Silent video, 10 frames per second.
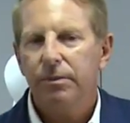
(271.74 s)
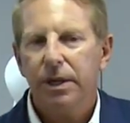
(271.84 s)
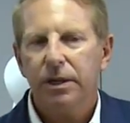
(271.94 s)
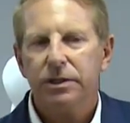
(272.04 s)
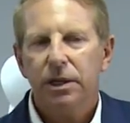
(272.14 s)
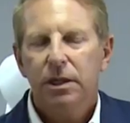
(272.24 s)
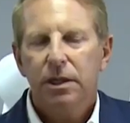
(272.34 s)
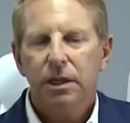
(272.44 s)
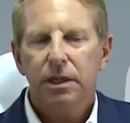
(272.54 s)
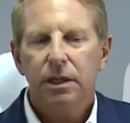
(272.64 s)
because
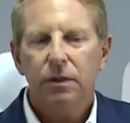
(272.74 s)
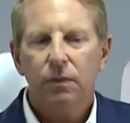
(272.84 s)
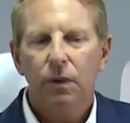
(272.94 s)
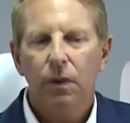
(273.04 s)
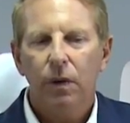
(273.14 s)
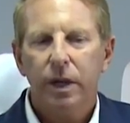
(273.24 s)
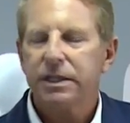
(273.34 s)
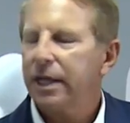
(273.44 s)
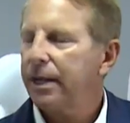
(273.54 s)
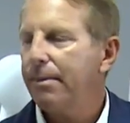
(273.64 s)

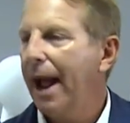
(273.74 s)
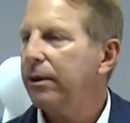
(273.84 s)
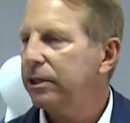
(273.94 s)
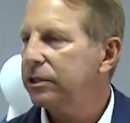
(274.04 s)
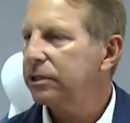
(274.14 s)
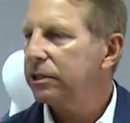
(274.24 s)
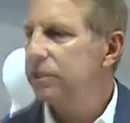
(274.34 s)
it's like a marriage.